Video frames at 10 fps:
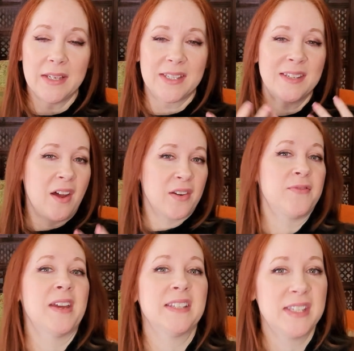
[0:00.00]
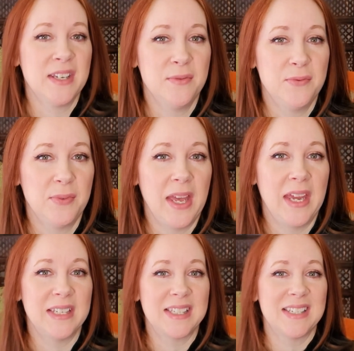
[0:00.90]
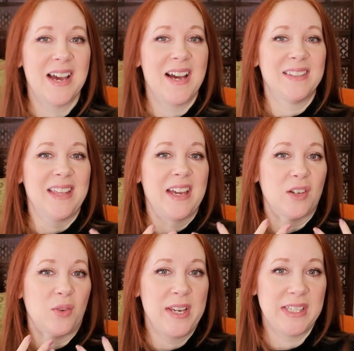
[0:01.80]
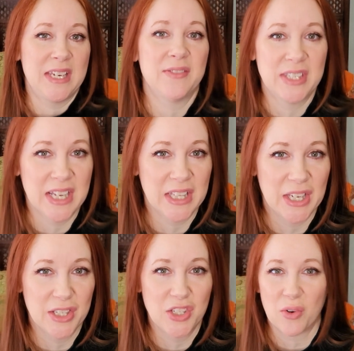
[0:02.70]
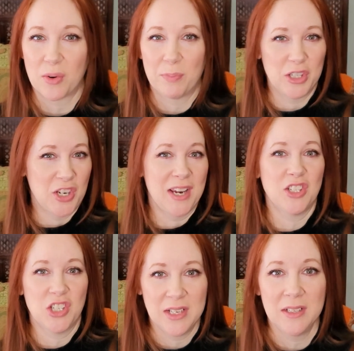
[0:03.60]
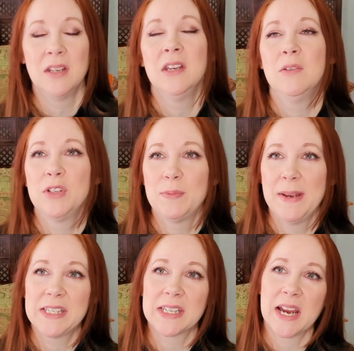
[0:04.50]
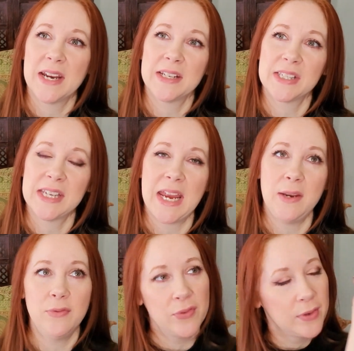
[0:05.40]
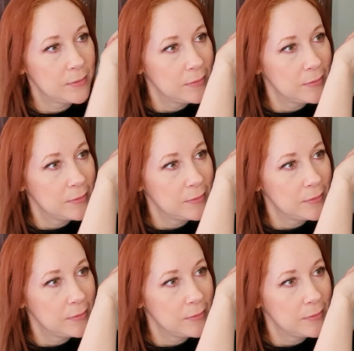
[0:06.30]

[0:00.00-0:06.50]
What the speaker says: non-offensive, and it's not that crazy of sillage or projection, which makes it kind of safe.